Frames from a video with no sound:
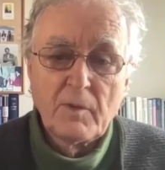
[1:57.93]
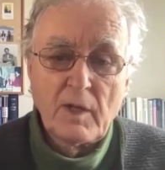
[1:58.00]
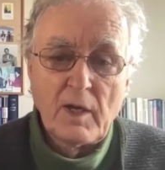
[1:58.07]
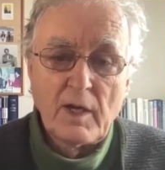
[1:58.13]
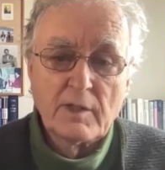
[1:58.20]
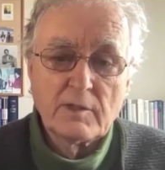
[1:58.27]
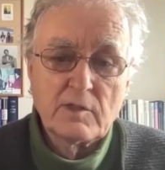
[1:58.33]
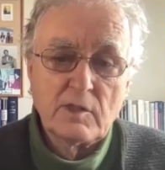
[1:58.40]

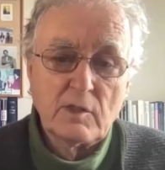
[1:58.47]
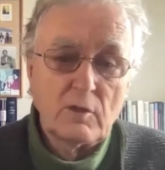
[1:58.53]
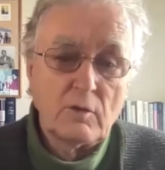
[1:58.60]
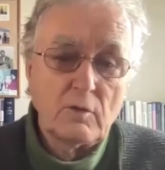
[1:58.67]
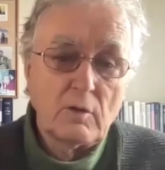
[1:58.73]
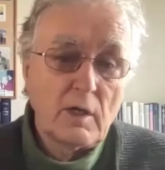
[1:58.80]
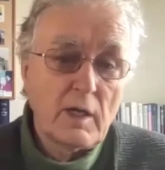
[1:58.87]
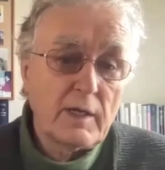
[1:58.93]
And
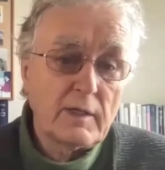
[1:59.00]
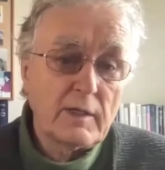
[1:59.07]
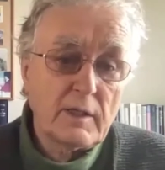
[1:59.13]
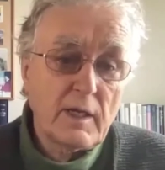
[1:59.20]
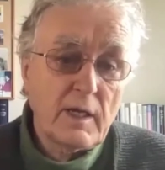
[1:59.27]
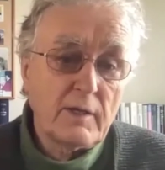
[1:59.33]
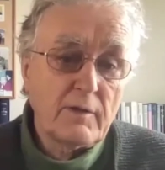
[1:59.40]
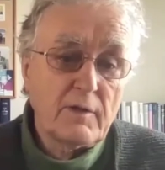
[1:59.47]

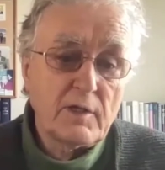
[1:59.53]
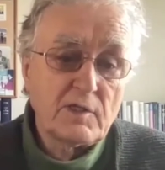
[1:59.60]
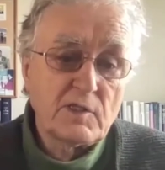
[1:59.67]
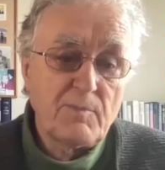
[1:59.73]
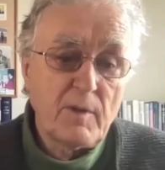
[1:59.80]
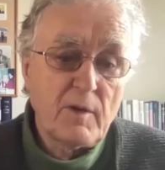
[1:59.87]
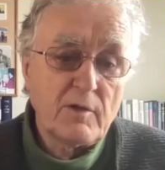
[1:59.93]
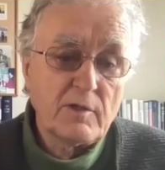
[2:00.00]
the
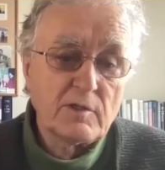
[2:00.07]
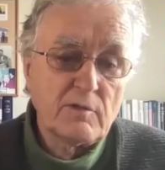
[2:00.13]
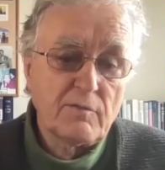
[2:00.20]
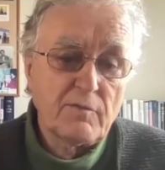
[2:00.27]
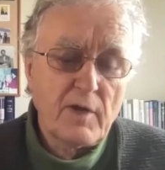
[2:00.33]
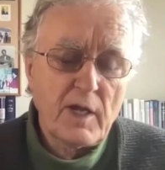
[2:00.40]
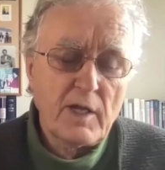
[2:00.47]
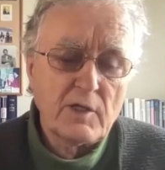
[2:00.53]
experience
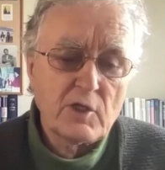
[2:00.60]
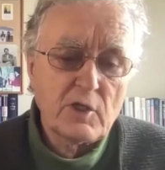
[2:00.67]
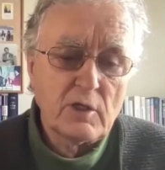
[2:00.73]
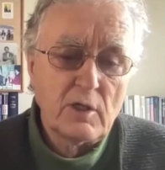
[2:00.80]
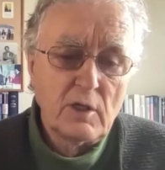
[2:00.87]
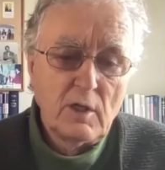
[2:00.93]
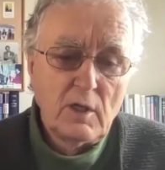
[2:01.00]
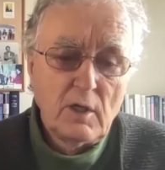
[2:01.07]
of
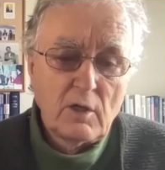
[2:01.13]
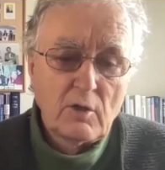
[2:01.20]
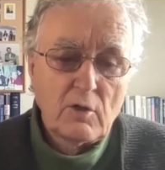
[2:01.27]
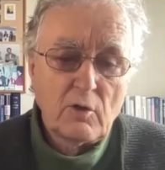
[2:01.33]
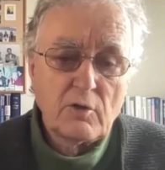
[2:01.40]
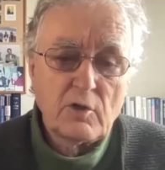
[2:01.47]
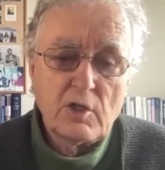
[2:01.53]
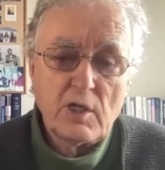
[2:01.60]
nature
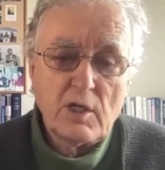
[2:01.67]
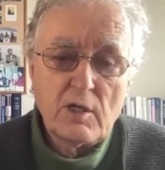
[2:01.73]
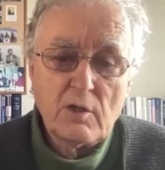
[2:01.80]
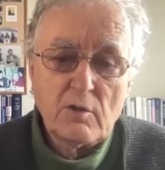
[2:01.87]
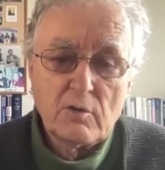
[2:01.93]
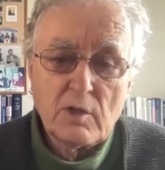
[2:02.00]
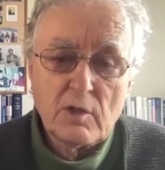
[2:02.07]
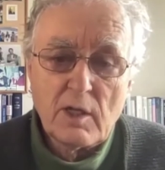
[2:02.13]

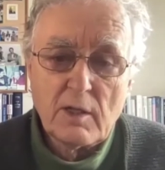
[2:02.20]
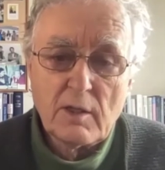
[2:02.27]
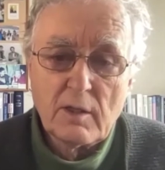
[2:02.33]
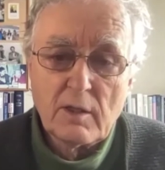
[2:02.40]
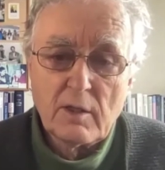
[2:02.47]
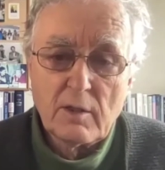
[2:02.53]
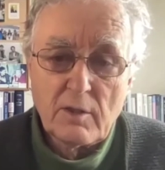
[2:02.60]
continued in